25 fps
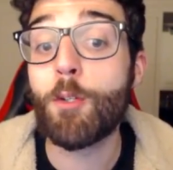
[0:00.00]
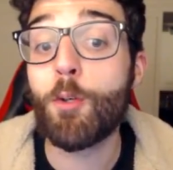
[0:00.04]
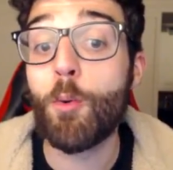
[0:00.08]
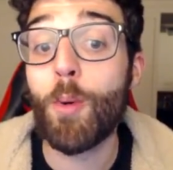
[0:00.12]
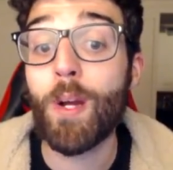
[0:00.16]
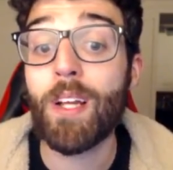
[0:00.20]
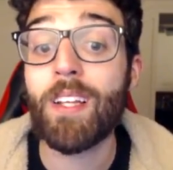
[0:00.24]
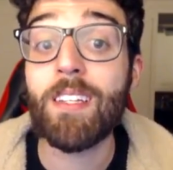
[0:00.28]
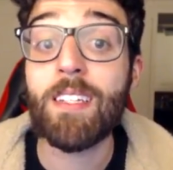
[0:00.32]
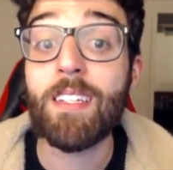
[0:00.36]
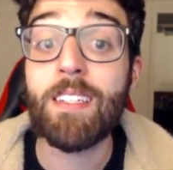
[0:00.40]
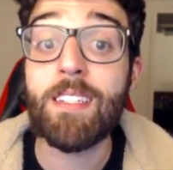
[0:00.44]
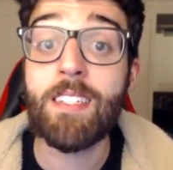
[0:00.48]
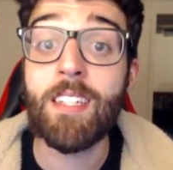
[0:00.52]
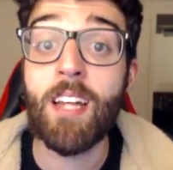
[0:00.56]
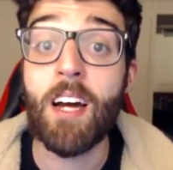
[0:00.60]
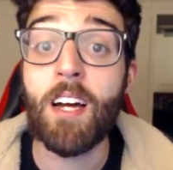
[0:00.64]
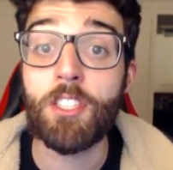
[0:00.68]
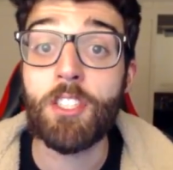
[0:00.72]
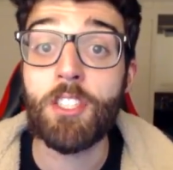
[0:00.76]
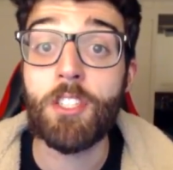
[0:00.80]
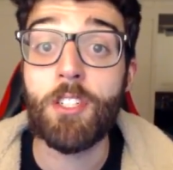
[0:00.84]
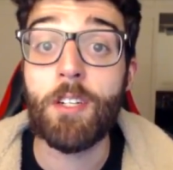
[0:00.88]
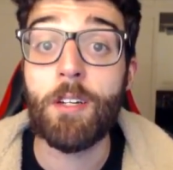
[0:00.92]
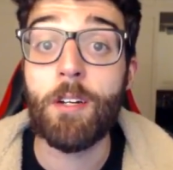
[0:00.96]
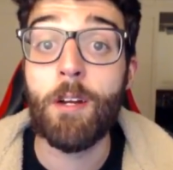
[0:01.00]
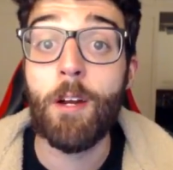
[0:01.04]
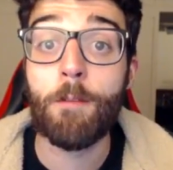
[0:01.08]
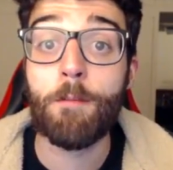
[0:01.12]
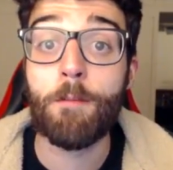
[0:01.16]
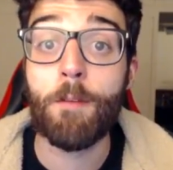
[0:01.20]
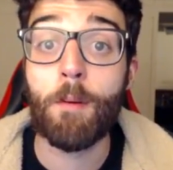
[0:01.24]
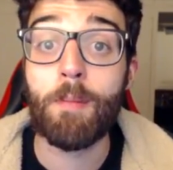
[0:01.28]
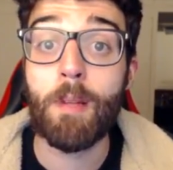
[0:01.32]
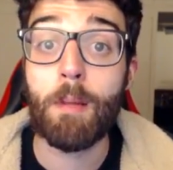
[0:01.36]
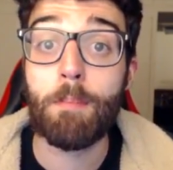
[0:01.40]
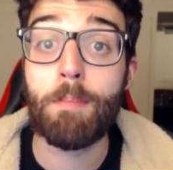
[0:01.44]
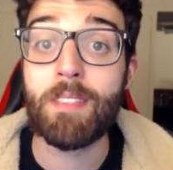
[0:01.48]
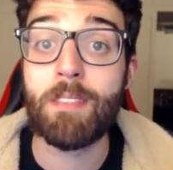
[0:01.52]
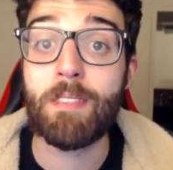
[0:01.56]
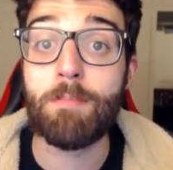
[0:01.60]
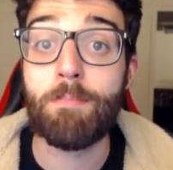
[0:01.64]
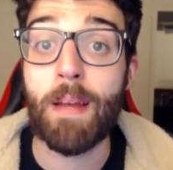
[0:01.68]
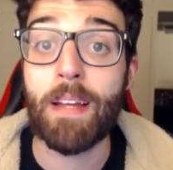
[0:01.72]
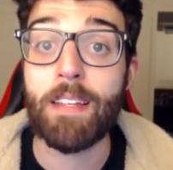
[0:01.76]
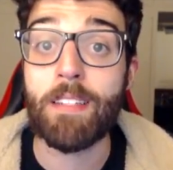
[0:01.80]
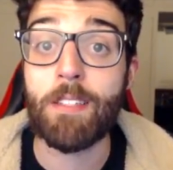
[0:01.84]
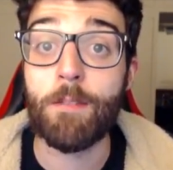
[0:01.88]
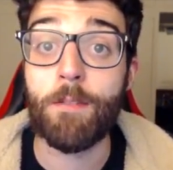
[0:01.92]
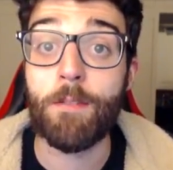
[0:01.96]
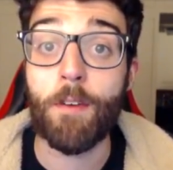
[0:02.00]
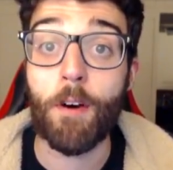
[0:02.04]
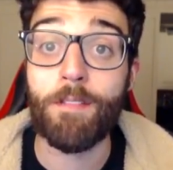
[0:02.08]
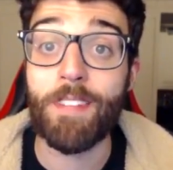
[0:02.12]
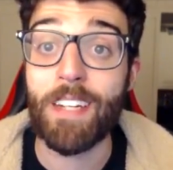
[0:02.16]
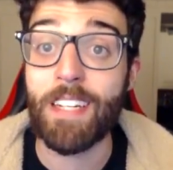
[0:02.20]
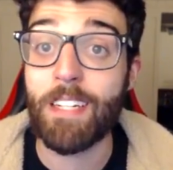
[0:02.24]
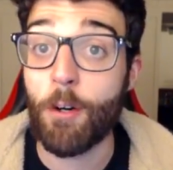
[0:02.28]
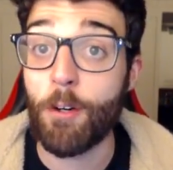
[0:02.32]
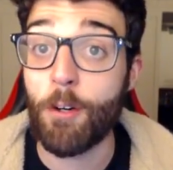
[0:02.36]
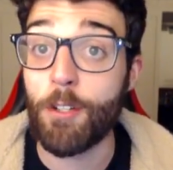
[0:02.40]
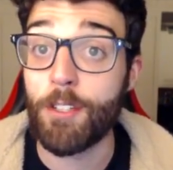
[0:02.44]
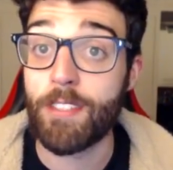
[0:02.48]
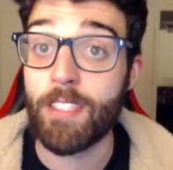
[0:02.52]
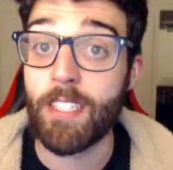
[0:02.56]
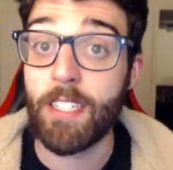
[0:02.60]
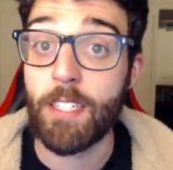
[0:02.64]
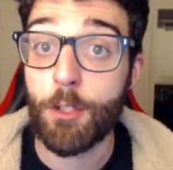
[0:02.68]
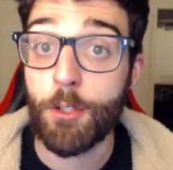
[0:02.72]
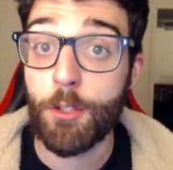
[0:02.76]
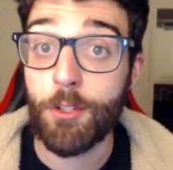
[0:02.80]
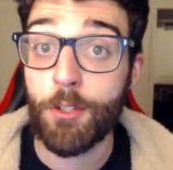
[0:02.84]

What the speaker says: quickly touch on it from the perspective of a content